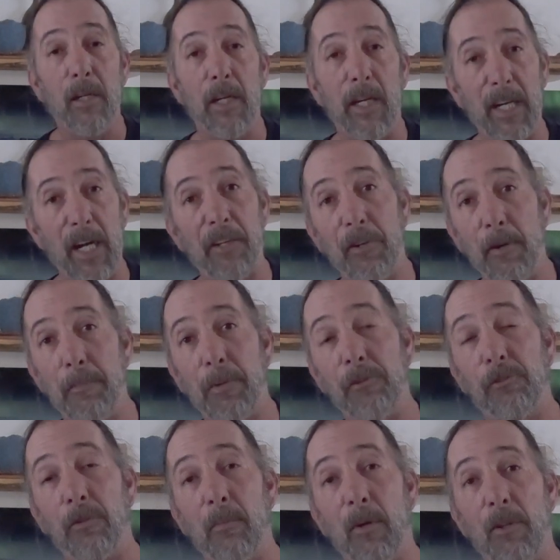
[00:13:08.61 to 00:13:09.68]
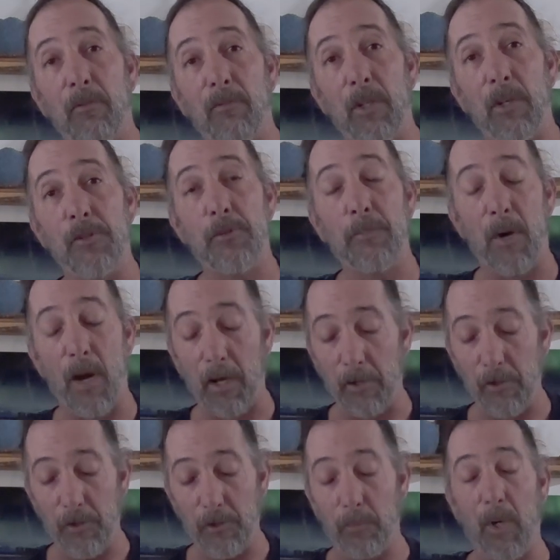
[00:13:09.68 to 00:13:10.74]
And I did put some on the rear
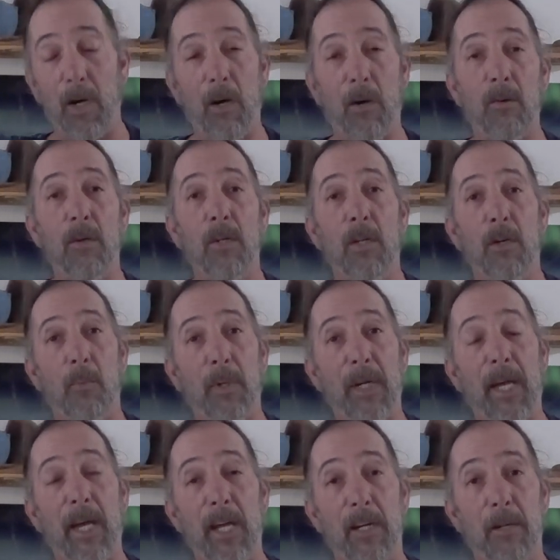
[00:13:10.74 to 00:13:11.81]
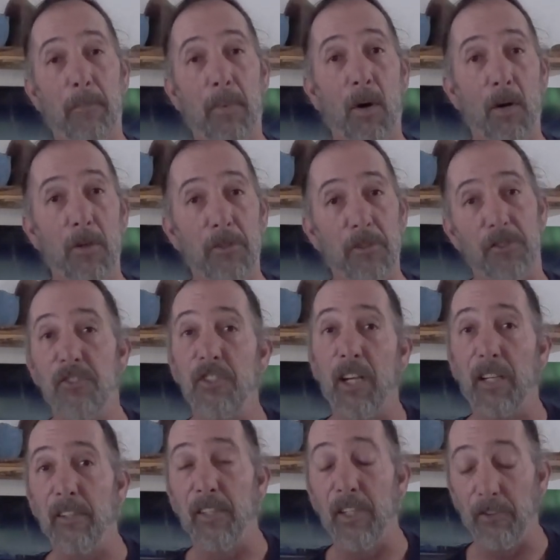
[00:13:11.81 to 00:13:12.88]
sprocket as well when I had it apart, just
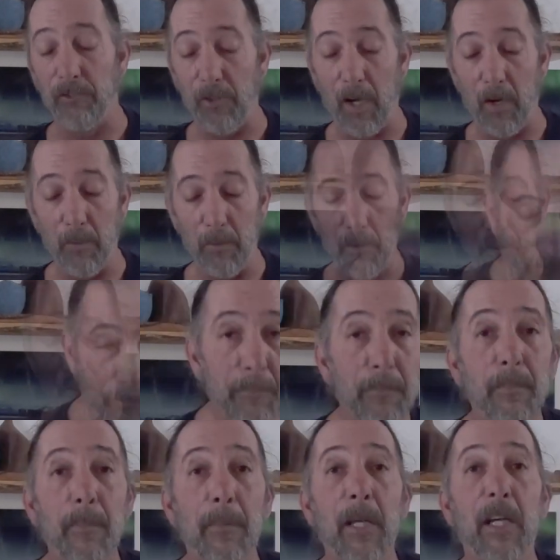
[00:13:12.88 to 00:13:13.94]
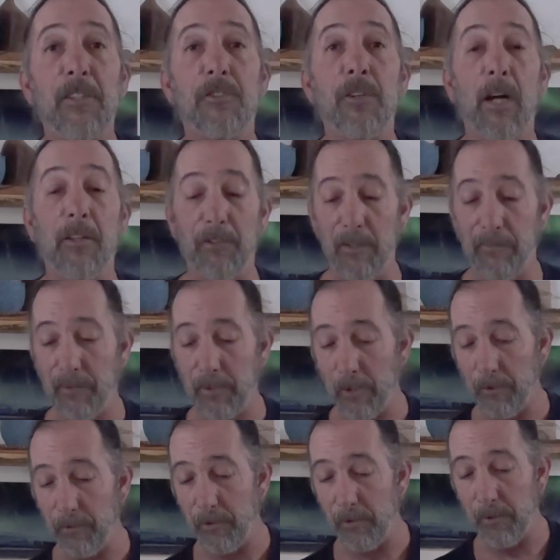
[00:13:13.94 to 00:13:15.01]
checking things out. It's not
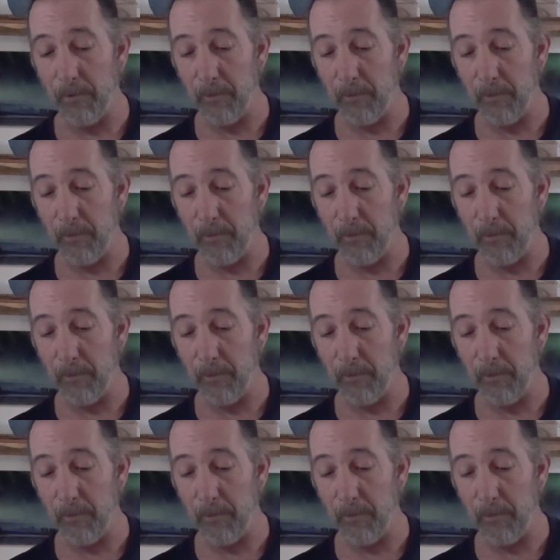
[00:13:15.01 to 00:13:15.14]
difficult to